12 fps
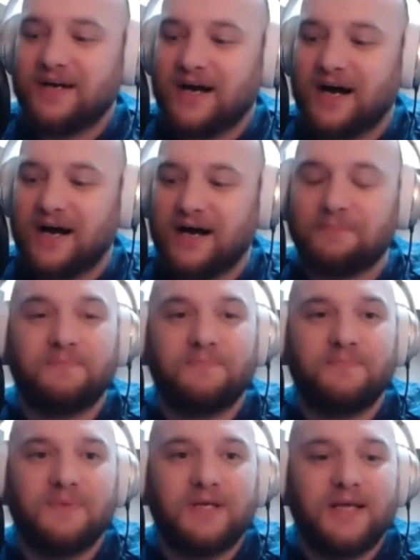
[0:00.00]
Uh, right. Uh,
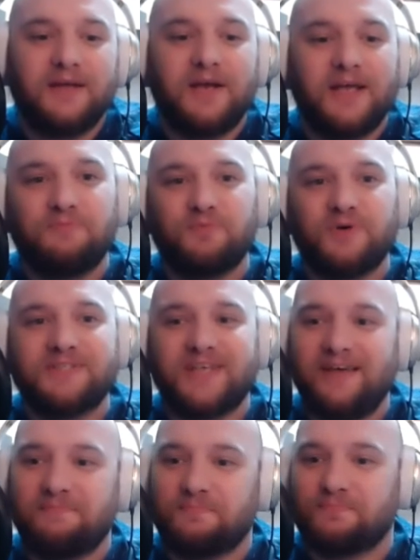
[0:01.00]
it, it was
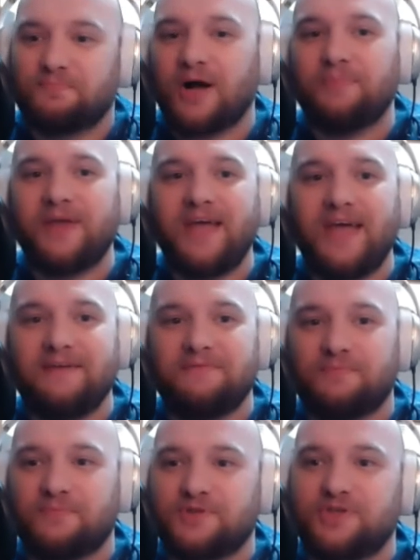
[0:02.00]
a probably a
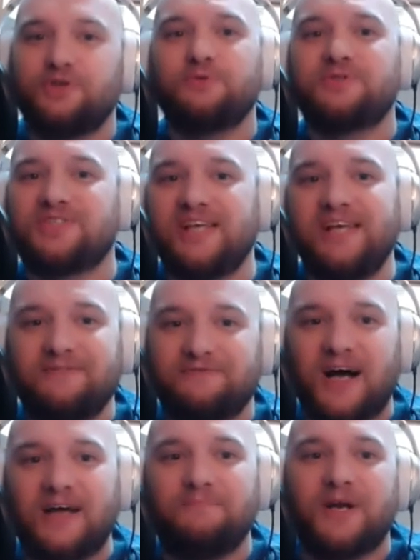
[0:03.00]
two scene
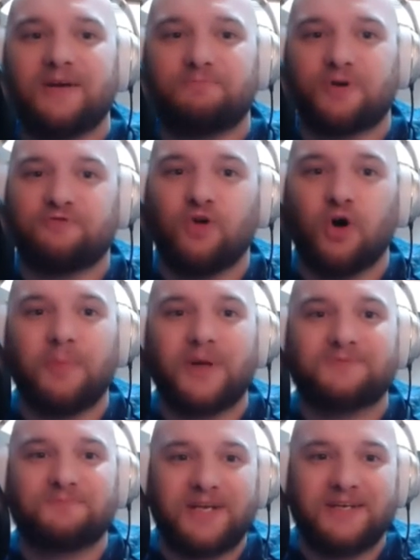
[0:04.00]
five minute
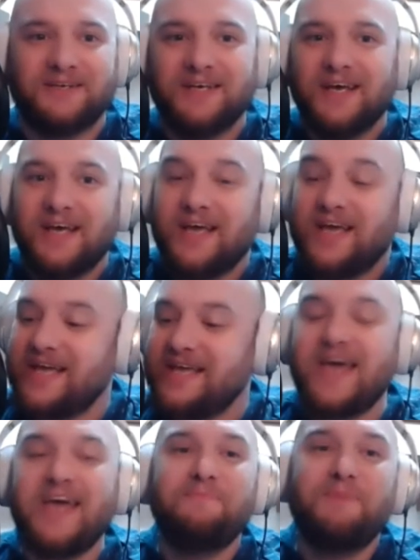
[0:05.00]
performance, but, but he did pretty he
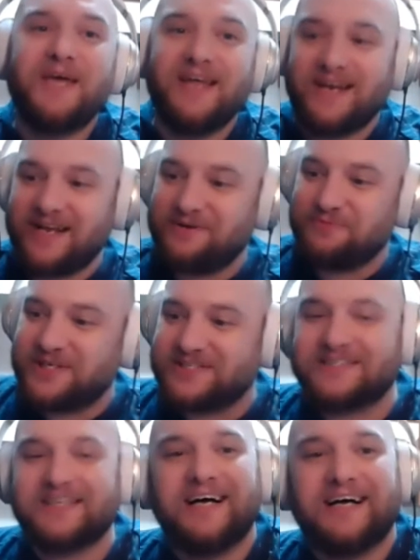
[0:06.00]
well. Came he came in and was yeah.